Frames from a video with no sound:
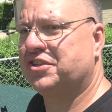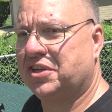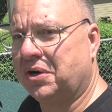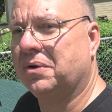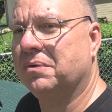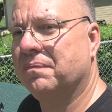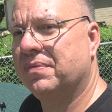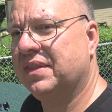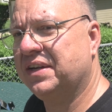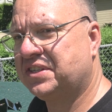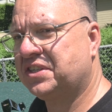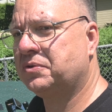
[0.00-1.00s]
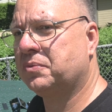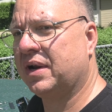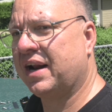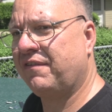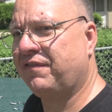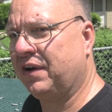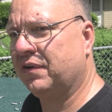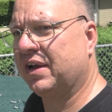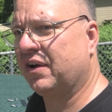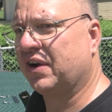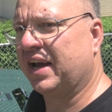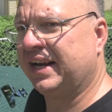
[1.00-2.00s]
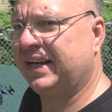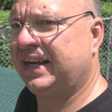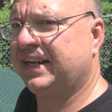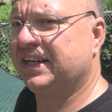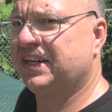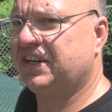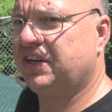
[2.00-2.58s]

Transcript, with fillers: so this is what I found out I needed to